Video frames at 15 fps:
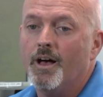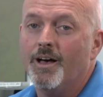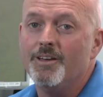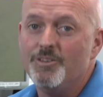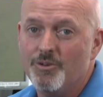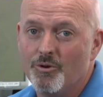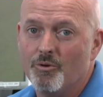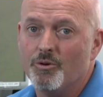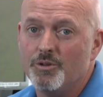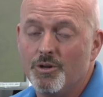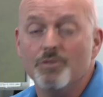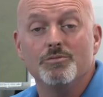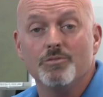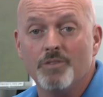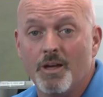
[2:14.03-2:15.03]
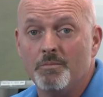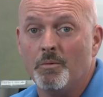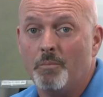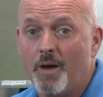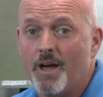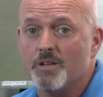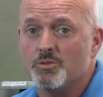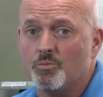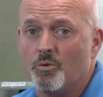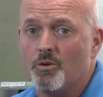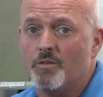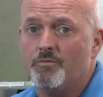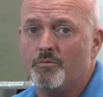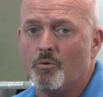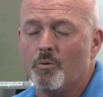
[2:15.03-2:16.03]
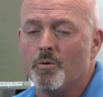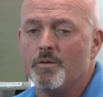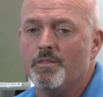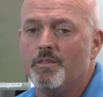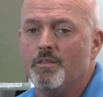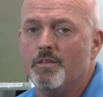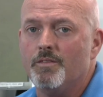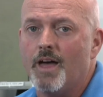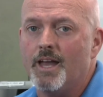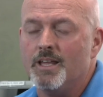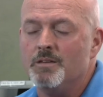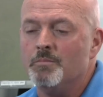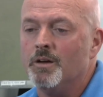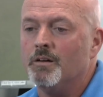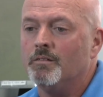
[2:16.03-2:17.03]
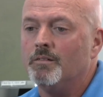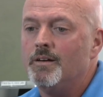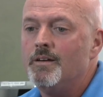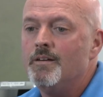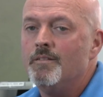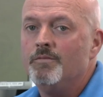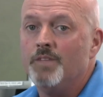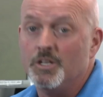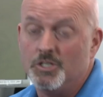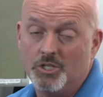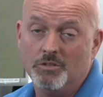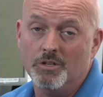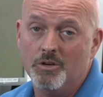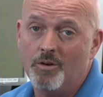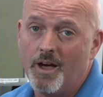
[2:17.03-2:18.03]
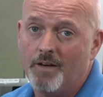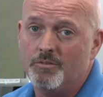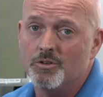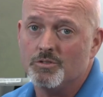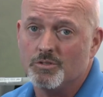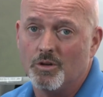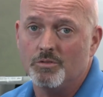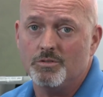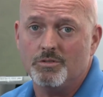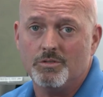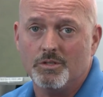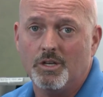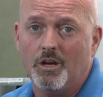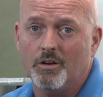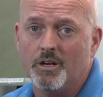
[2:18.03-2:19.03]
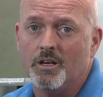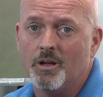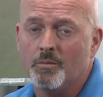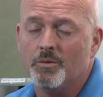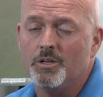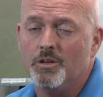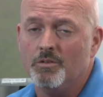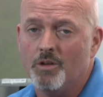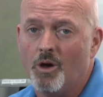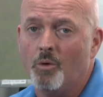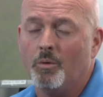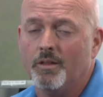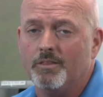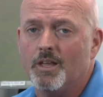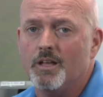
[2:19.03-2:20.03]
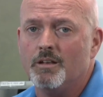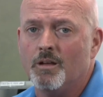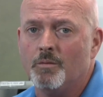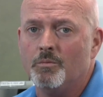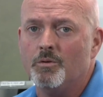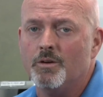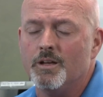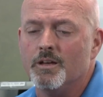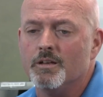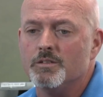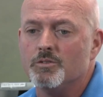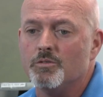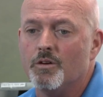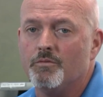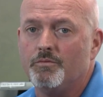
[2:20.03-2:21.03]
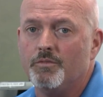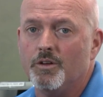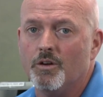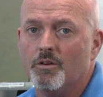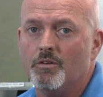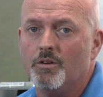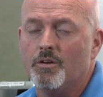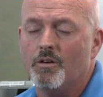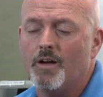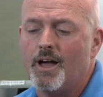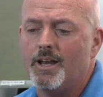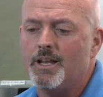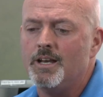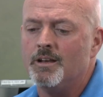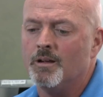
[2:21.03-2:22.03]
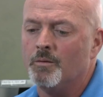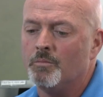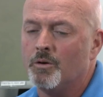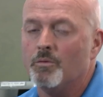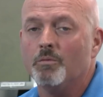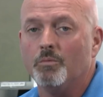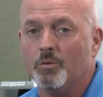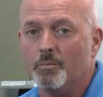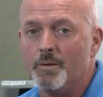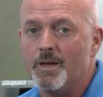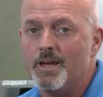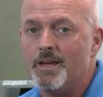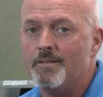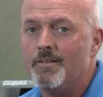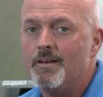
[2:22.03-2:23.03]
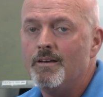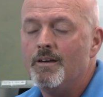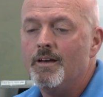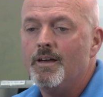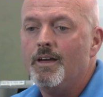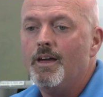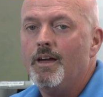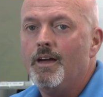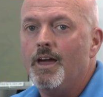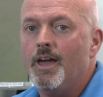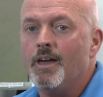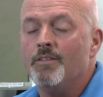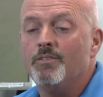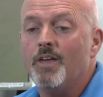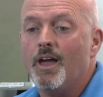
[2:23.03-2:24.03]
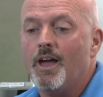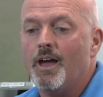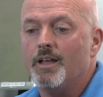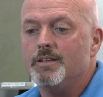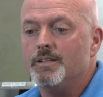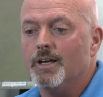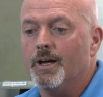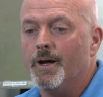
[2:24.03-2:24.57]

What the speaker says: your username and password for that email, that you do have your Social Security number, you know what that number is, or your ID number will be, and that